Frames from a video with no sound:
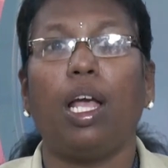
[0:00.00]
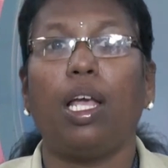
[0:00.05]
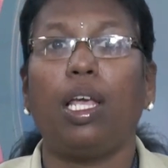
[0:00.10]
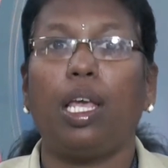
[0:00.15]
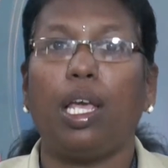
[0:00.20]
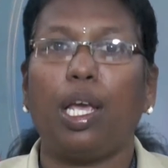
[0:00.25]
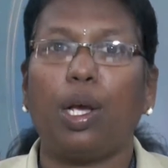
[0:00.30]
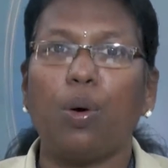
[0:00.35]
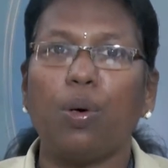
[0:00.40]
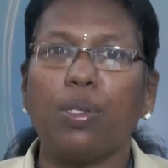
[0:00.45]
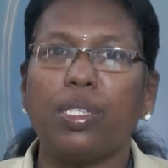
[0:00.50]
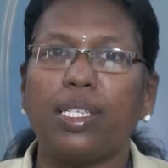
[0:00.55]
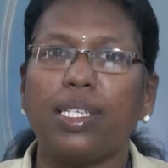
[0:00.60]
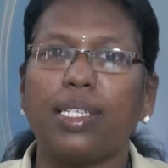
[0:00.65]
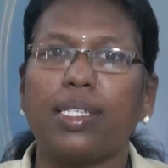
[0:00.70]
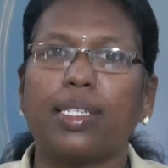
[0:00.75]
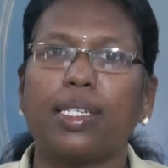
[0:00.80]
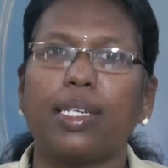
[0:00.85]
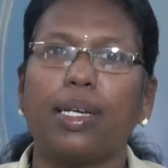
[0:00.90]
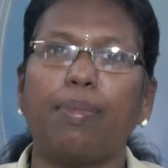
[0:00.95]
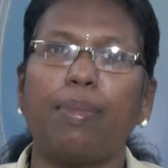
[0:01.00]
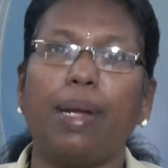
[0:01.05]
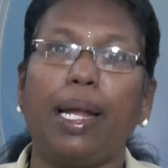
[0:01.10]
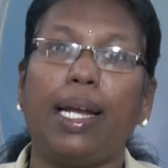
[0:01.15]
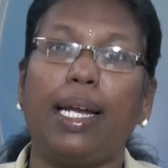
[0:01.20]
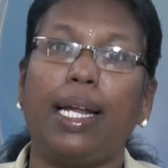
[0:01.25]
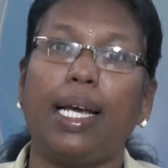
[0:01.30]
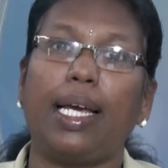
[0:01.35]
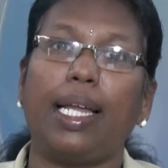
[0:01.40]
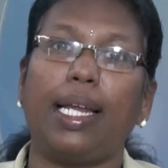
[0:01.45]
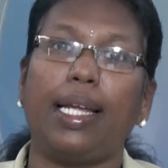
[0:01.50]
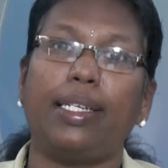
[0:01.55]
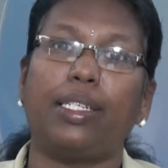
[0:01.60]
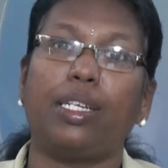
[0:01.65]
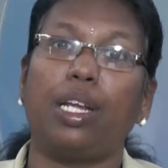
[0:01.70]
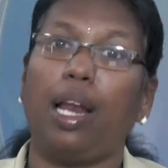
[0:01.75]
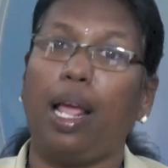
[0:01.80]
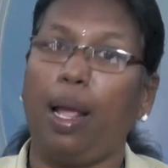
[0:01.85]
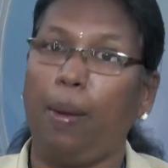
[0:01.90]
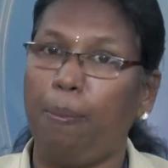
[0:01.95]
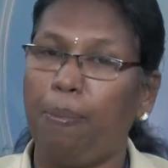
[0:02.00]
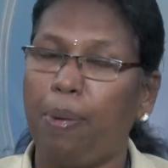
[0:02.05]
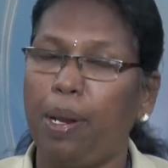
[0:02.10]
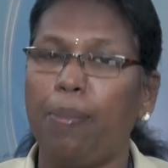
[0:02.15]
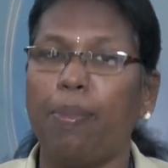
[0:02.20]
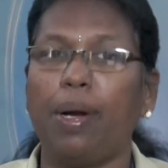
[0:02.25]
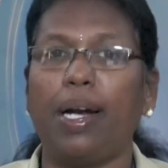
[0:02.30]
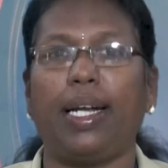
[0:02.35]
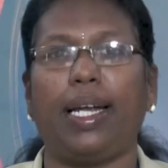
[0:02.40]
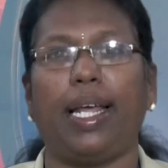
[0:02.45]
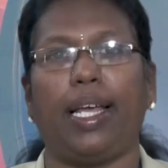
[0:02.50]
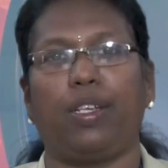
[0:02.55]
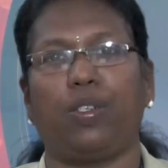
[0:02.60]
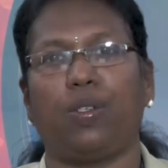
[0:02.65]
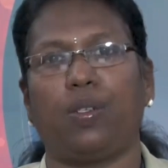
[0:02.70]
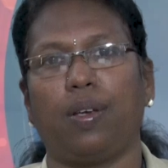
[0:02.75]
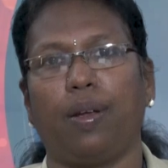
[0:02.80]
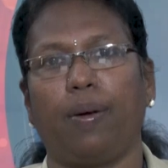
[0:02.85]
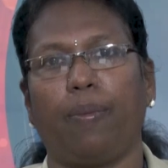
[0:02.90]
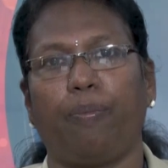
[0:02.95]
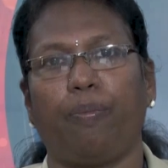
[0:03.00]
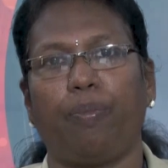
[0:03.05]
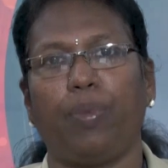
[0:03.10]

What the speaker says: Ecosystem integration implementation.